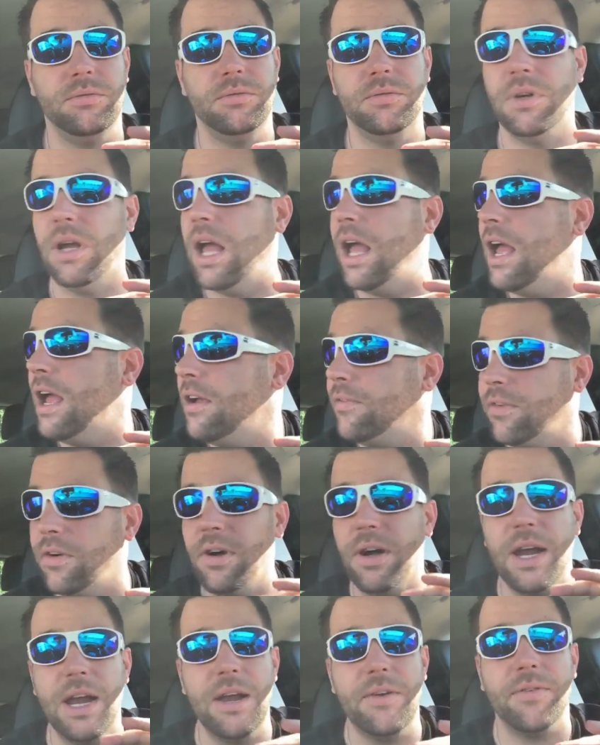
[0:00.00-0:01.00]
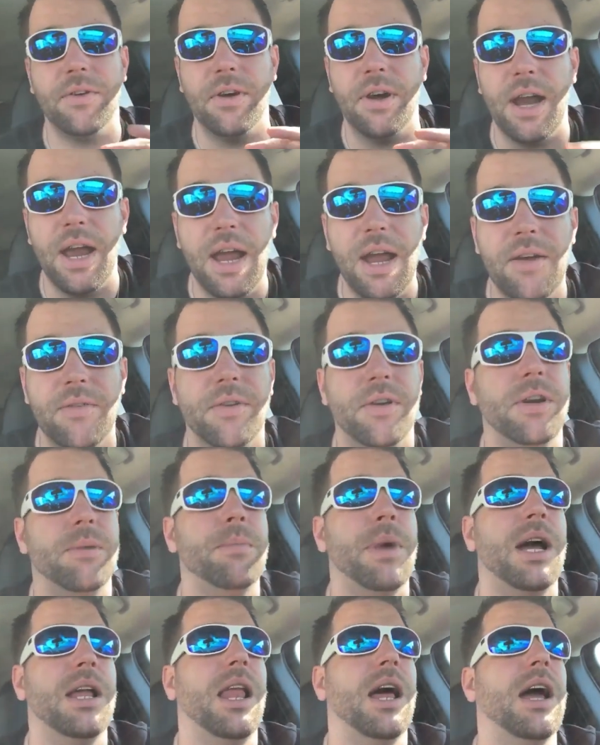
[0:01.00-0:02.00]
ever in my
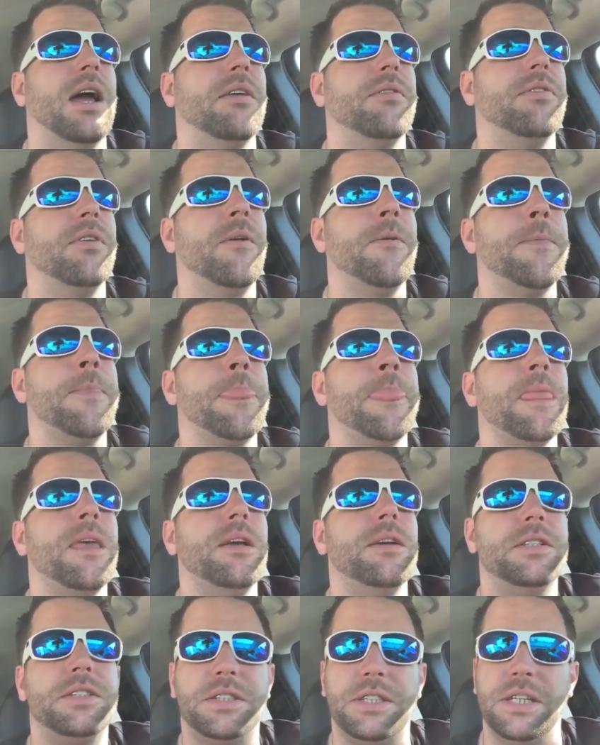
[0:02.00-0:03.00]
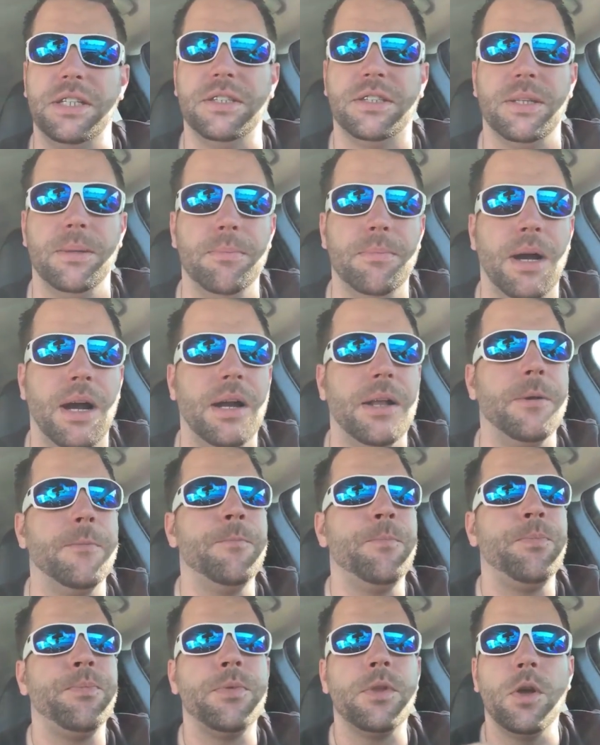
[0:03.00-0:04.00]
life seen somebody
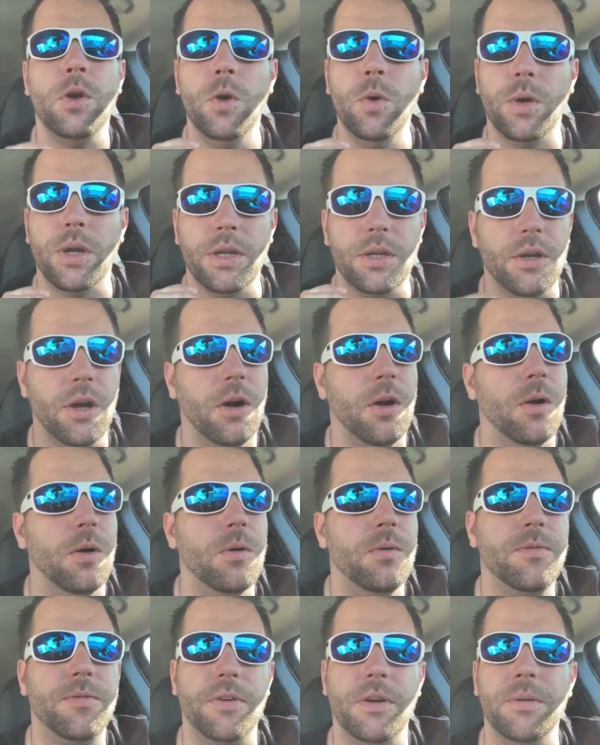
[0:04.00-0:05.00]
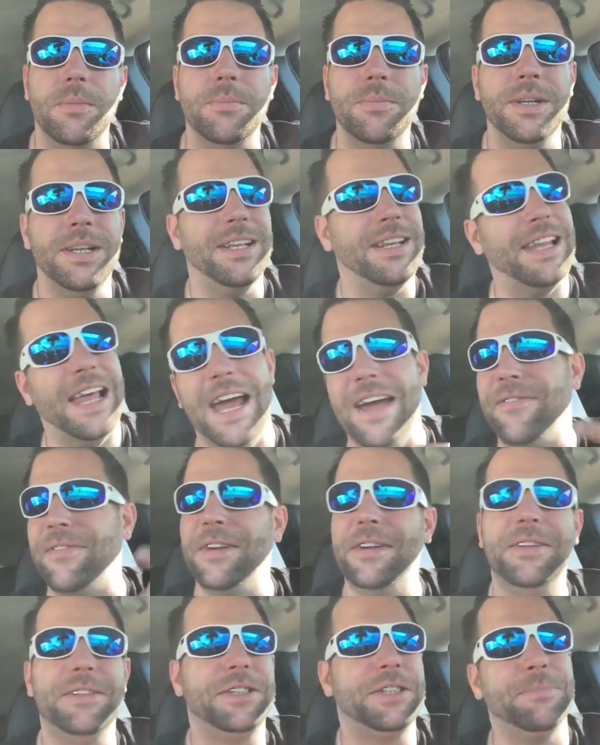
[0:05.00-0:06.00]
who can go from laughing,
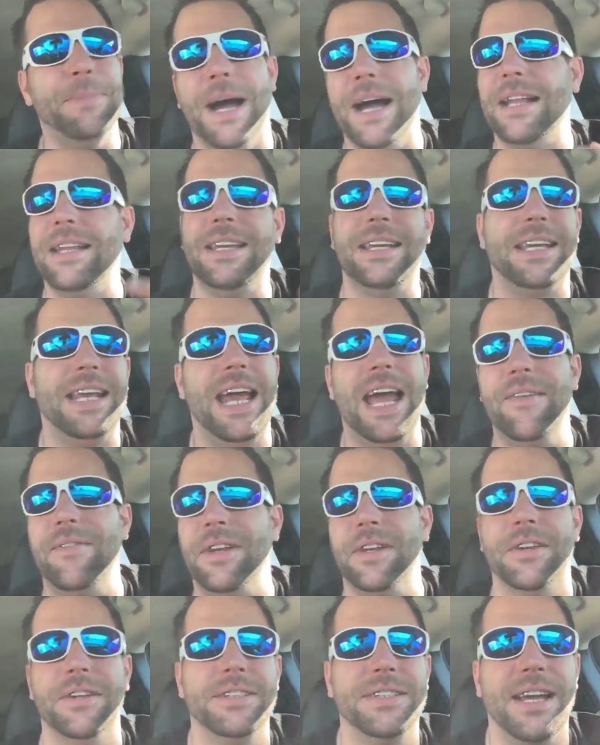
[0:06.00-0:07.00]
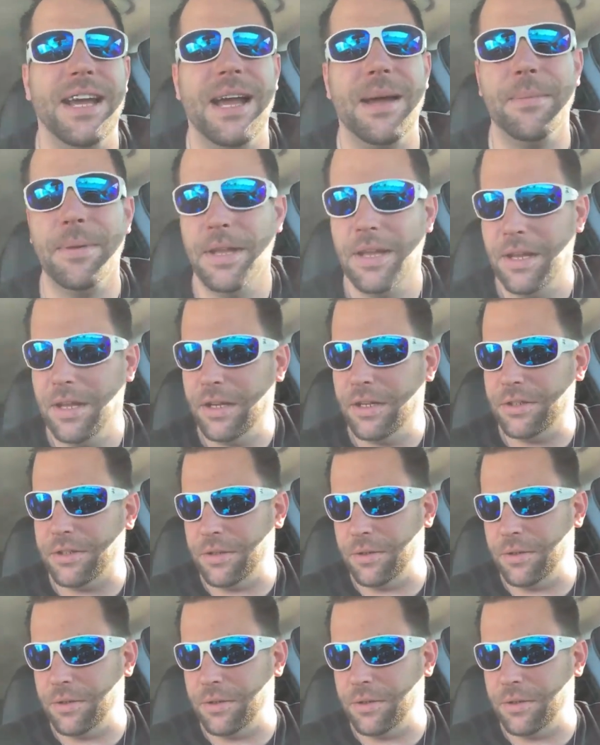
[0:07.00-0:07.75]
smiling, and having a good time to